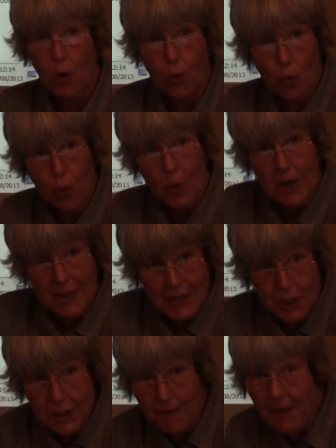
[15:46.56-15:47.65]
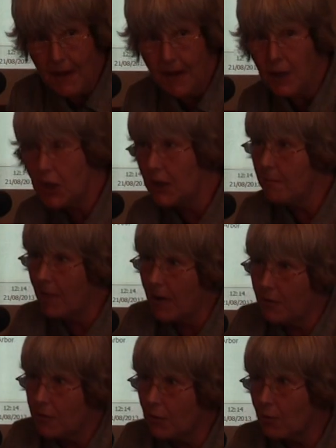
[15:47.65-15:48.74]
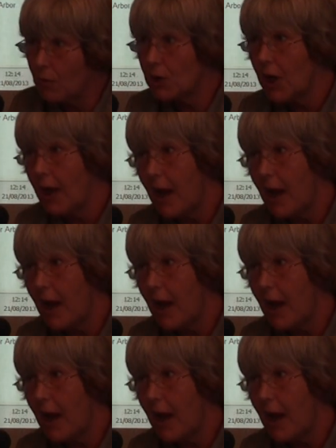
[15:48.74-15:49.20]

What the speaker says: who deviated my thought